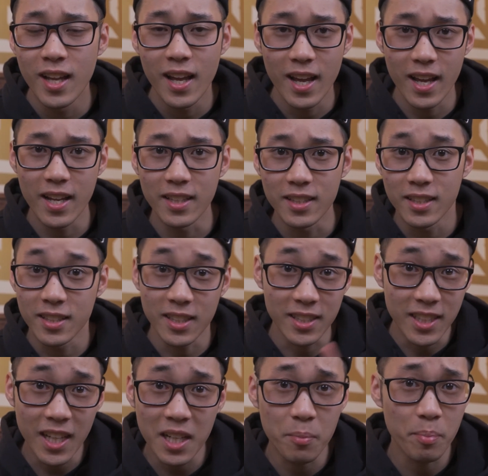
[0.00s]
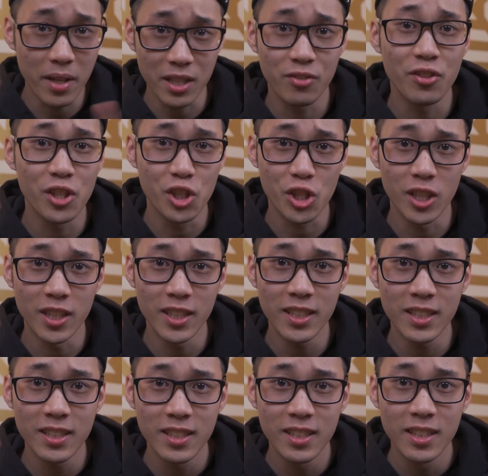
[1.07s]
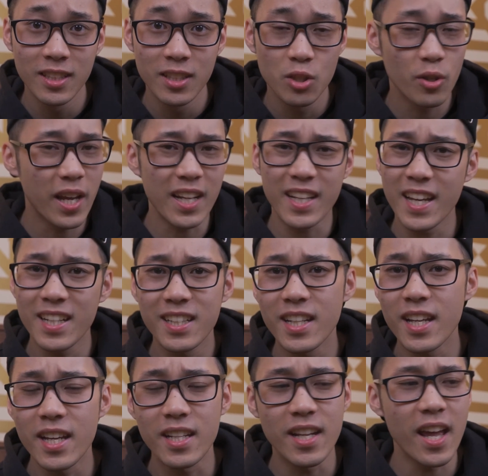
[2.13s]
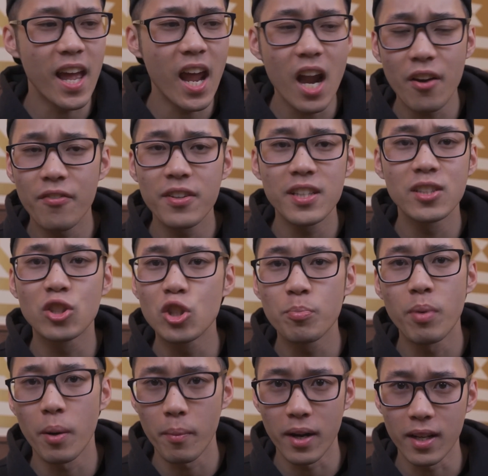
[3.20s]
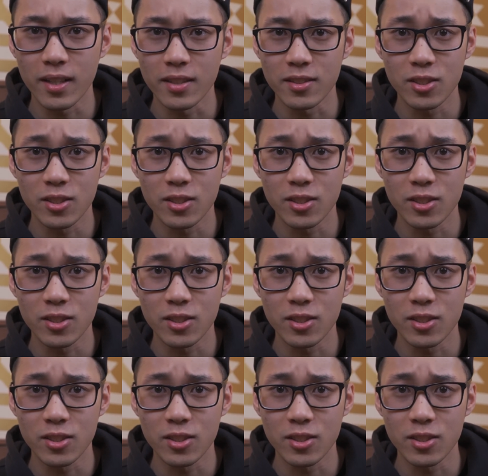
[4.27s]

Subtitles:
And the second best feature is you can get it in every supermarket.